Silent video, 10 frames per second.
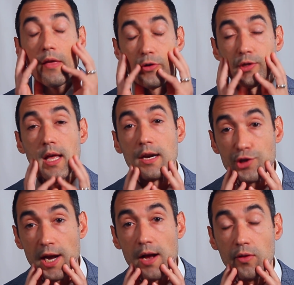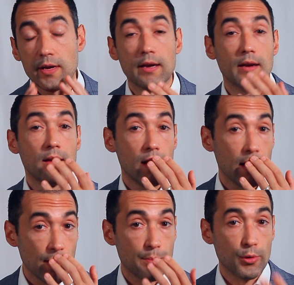and there's a lot of jowling
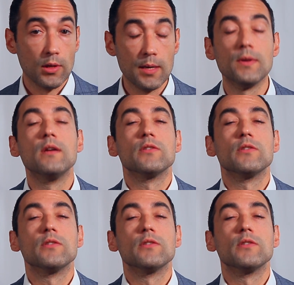and the upper lip,